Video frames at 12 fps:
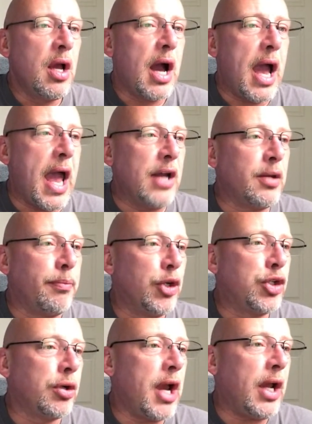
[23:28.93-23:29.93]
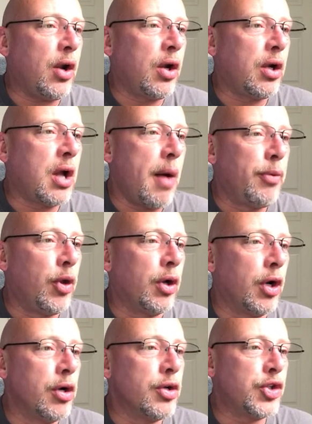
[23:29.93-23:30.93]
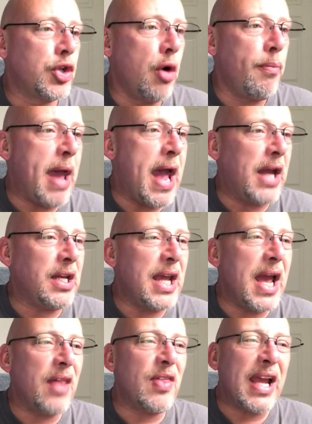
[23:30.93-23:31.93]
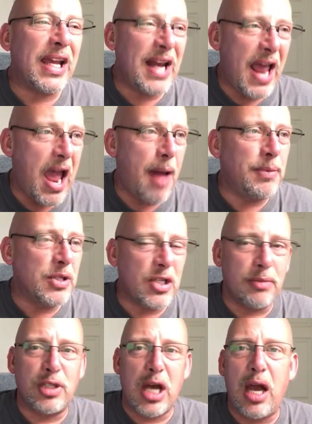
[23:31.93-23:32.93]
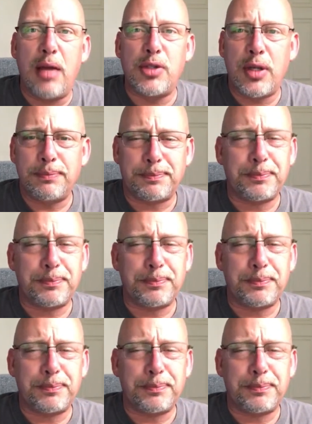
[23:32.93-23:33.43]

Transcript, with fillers: I had to butcher a couple hurt so bad. Yeah, that can happen sometimes.